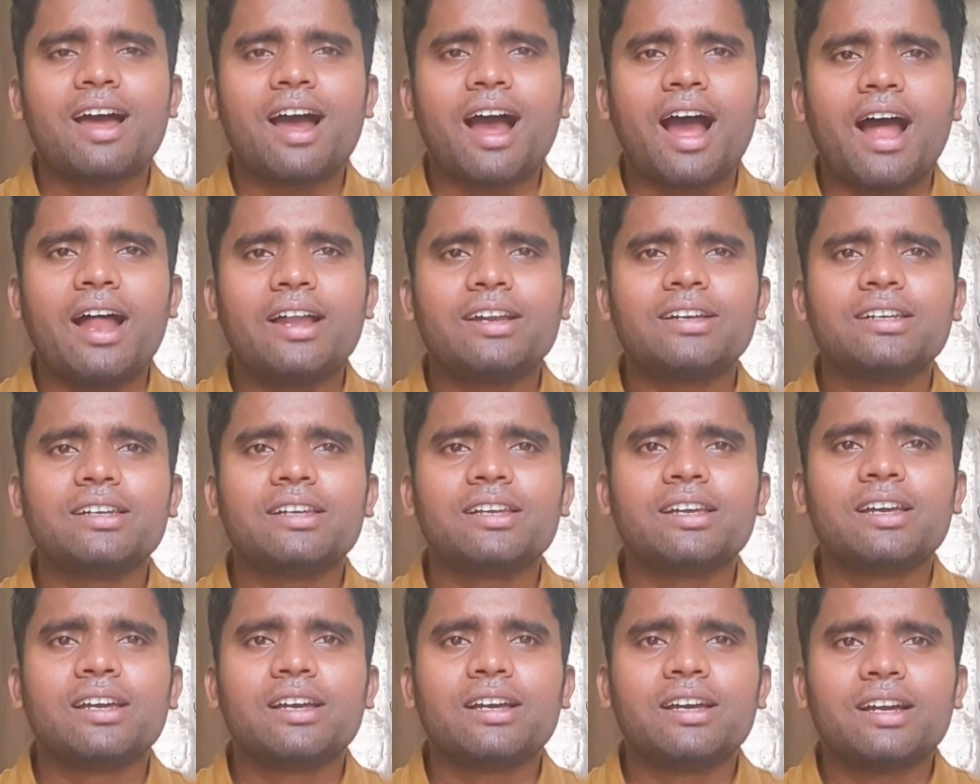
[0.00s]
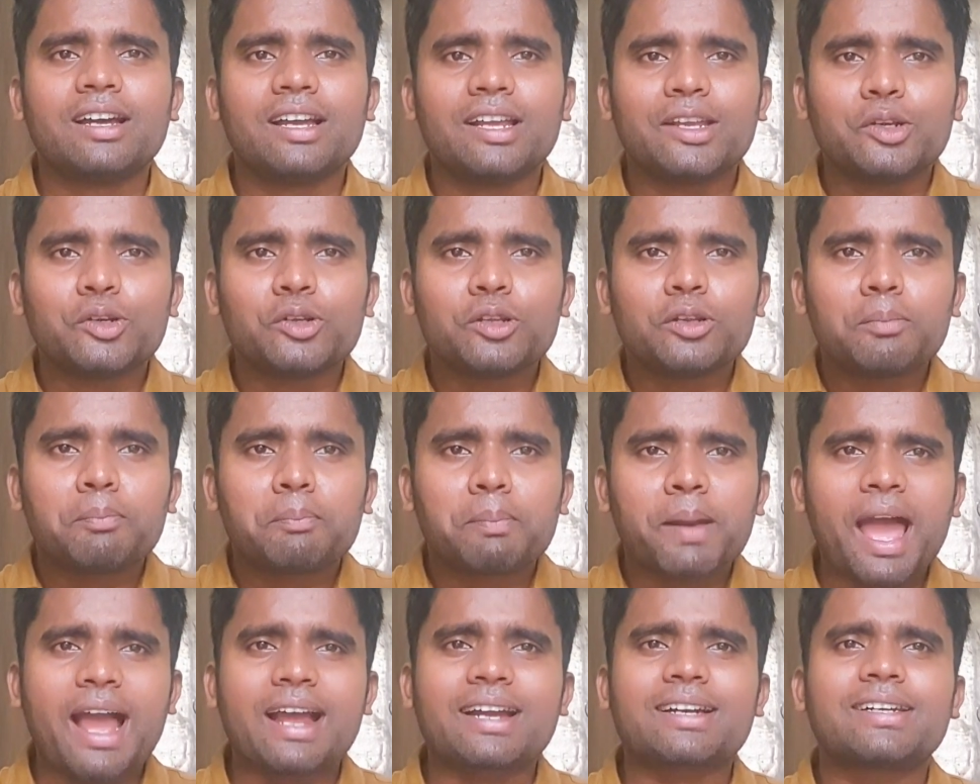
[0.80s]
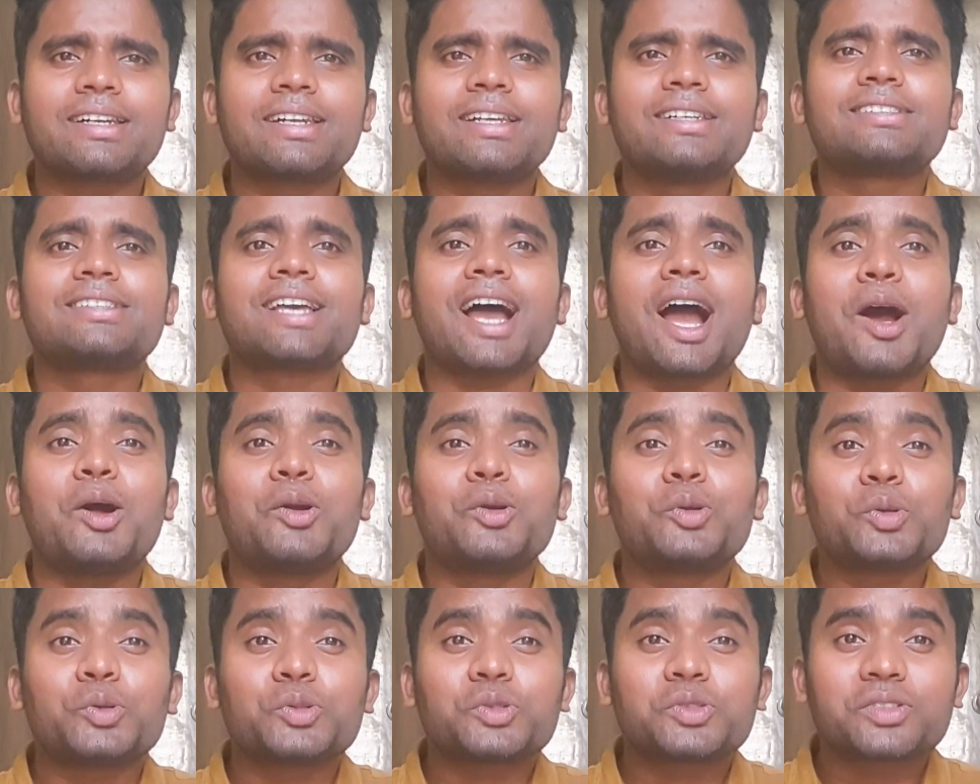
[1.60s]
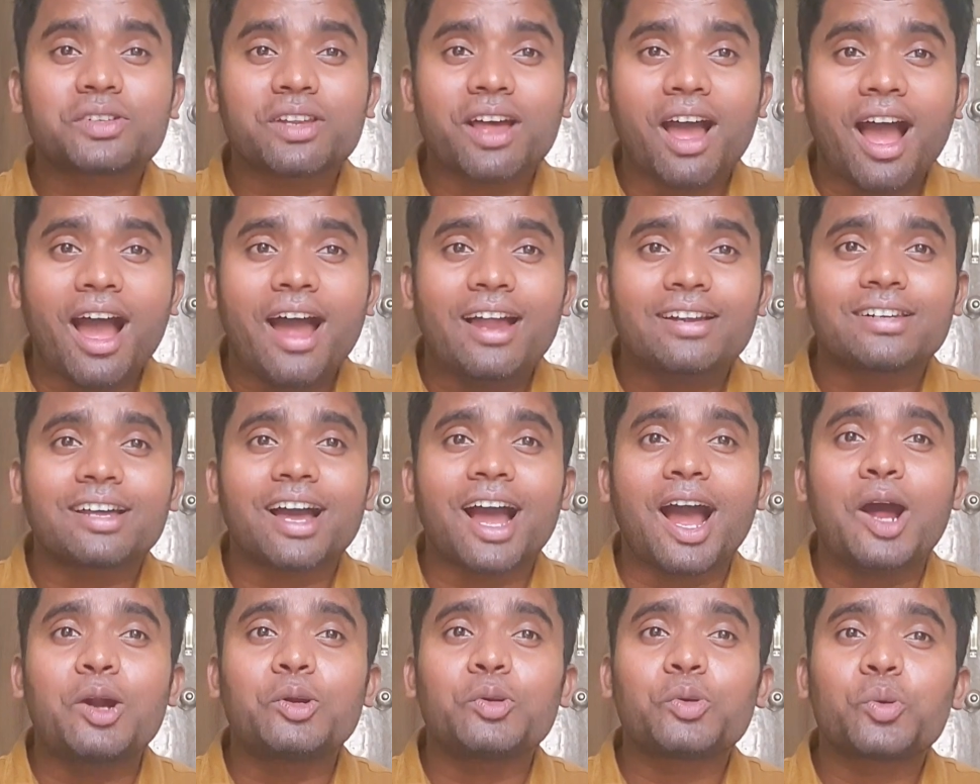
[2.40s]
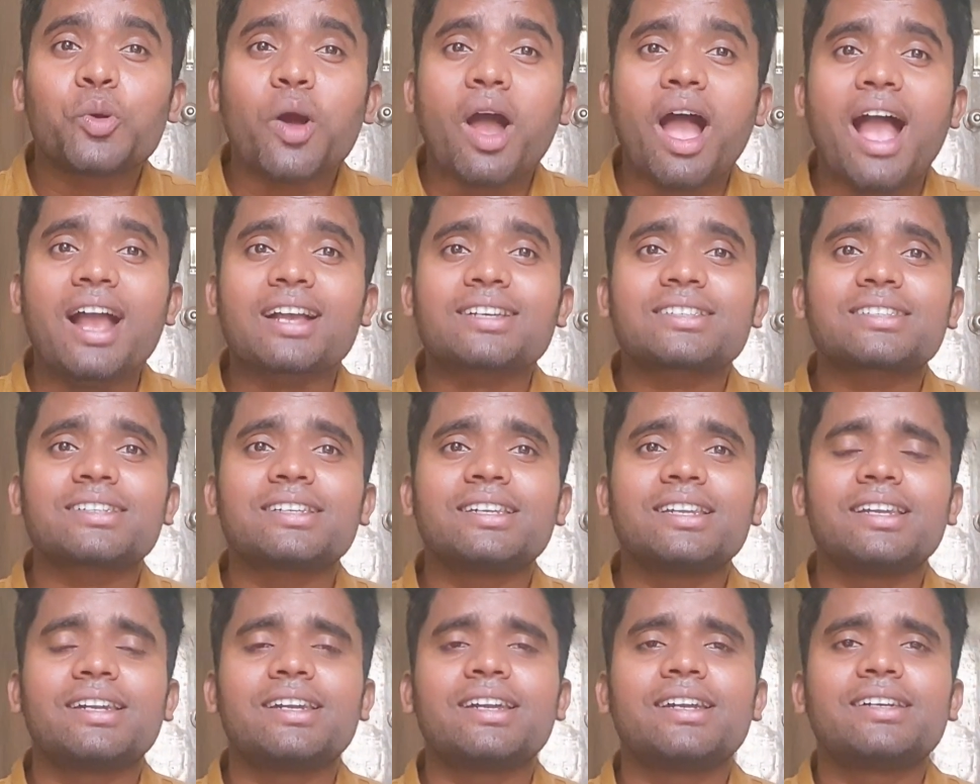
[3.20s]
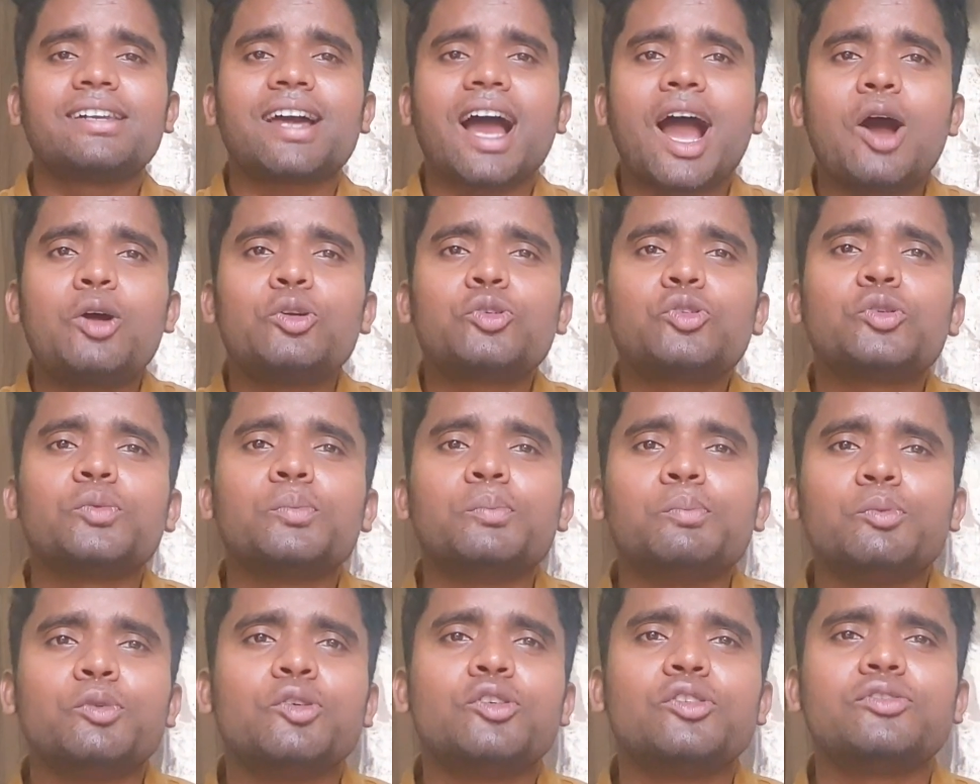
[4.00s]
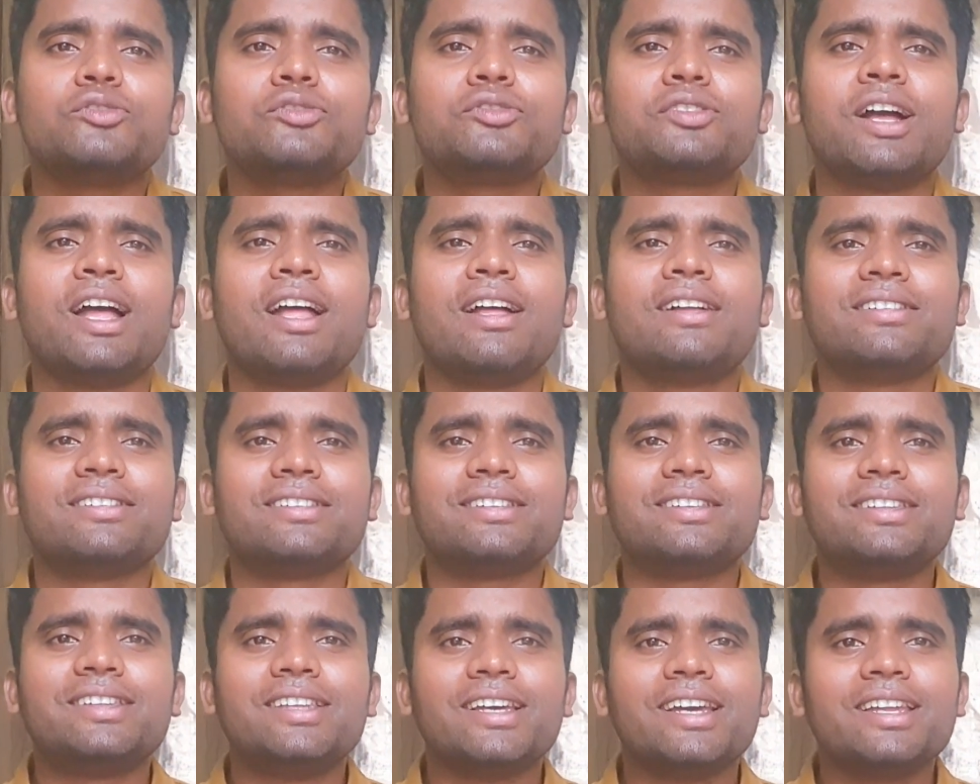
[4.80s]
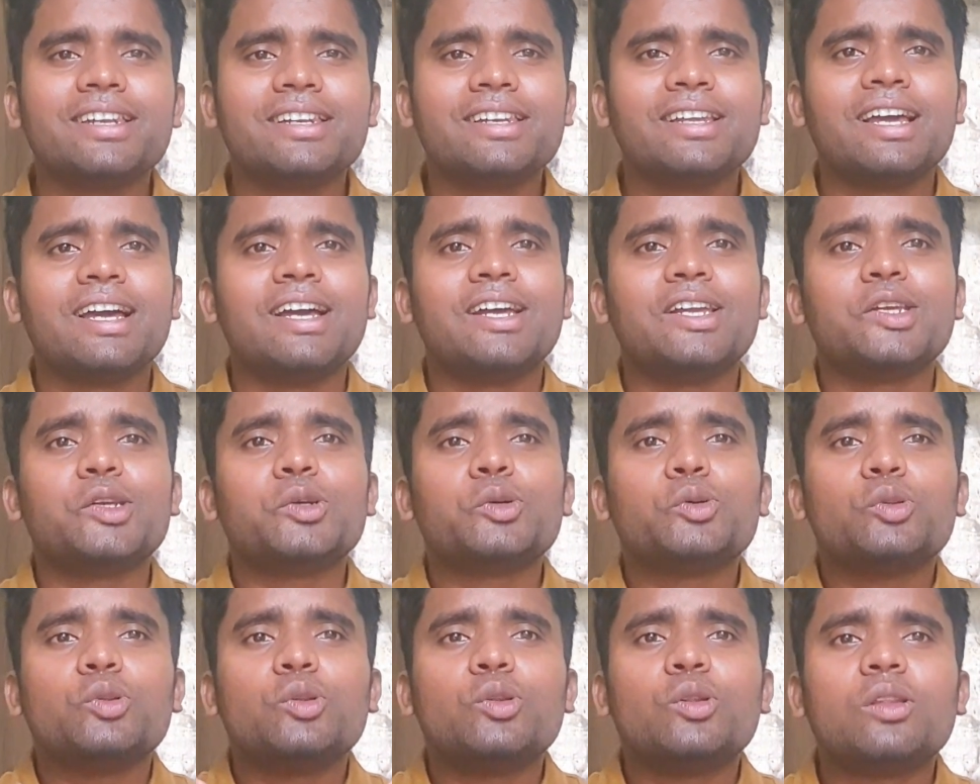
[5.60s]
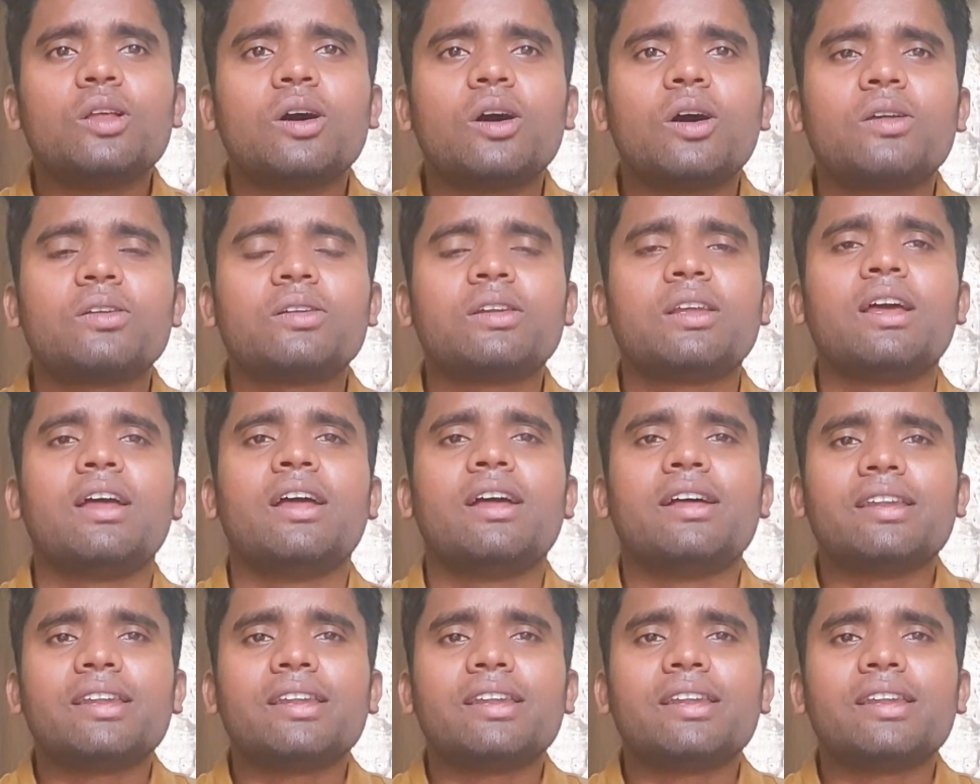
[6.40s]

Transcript: and you will practice how to start, how to accelerate, how to move, then you learn.